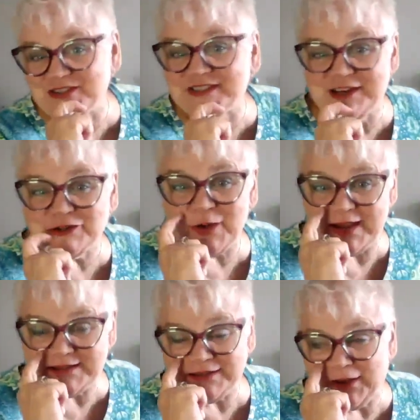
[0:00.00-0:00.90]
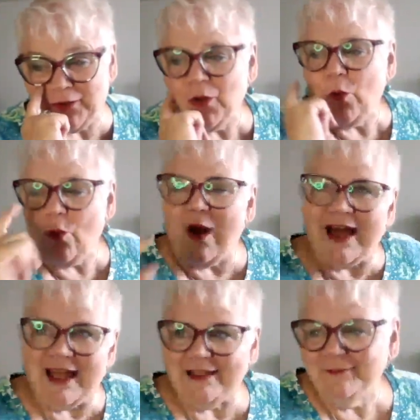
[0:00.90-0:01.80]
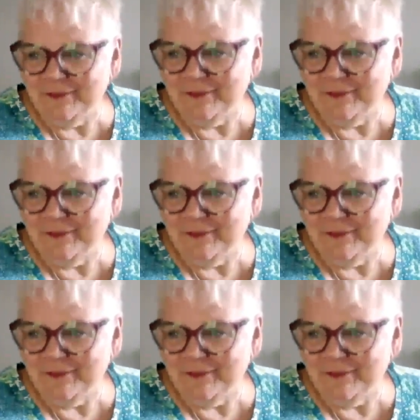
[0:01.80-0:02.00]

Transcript: It was just interesting. Why?